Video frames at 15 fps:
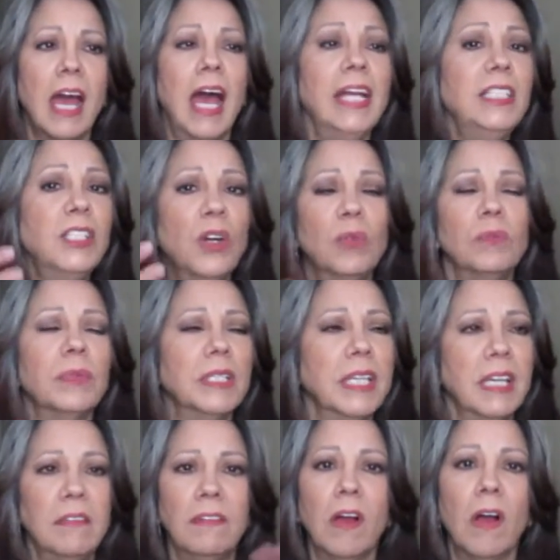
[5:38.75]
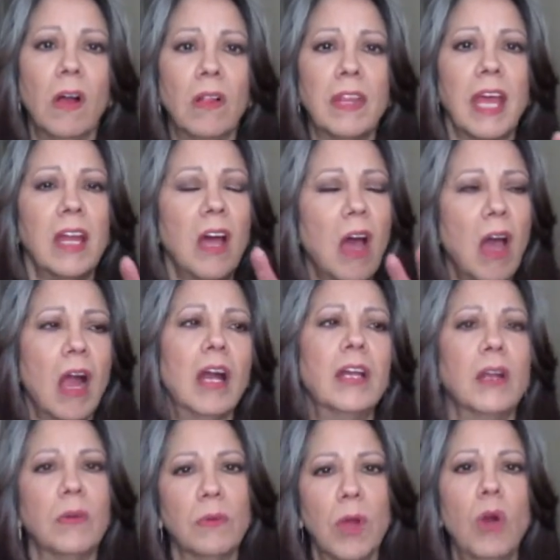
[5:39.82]
I don't believe all that hard
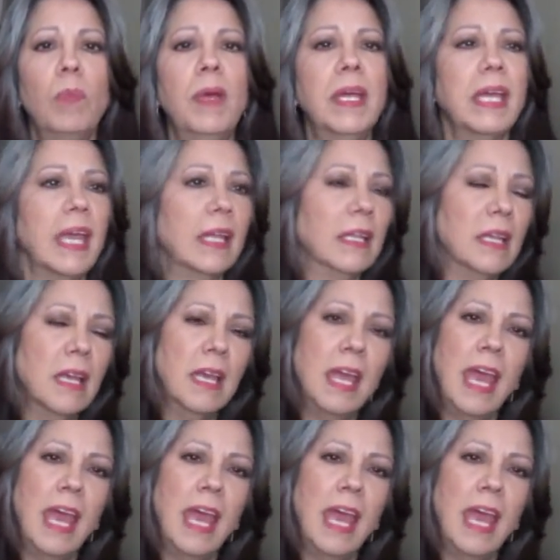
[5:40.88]
aerobic and